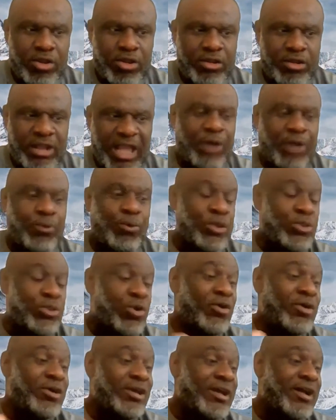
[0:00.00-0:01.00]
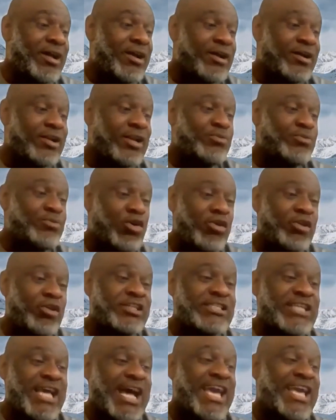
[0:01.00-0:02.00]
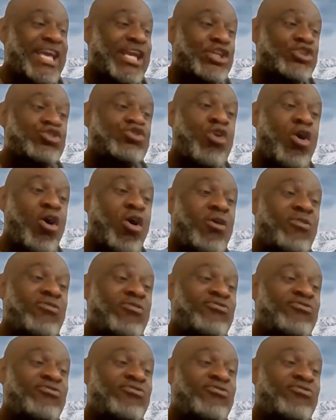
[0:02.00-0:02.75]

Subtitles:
Like we know, cryptocurrencies are a store of